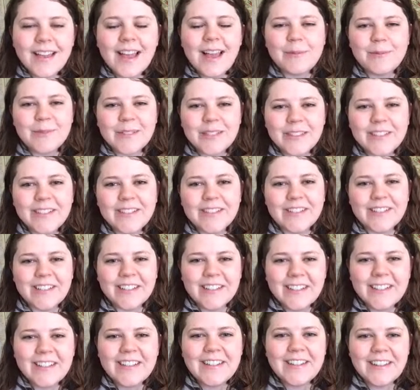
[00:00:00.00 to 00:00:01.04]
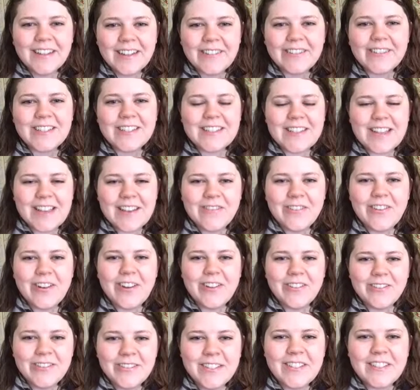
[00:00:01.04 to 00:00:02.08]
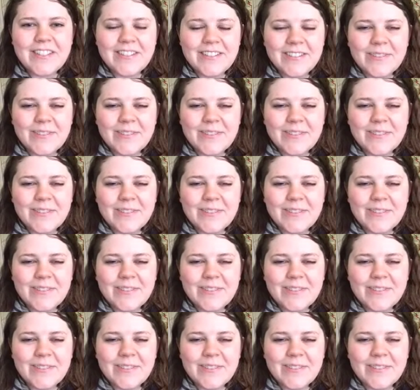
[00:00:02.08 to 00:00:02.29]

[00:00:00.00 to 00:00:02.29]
Absolutely, I would stay involved.